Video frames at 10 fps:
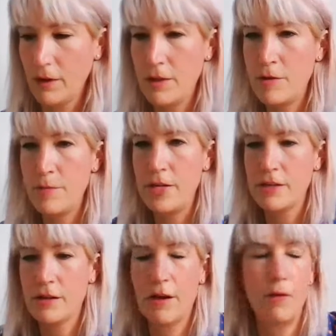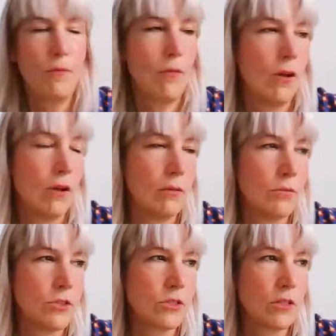in the meantime,
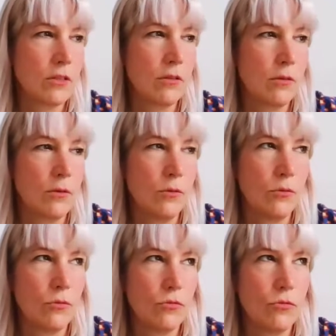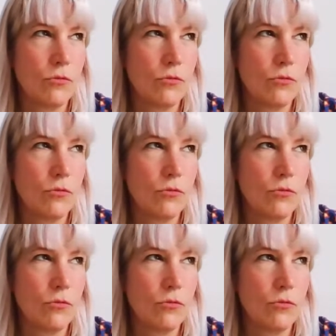I'm just going to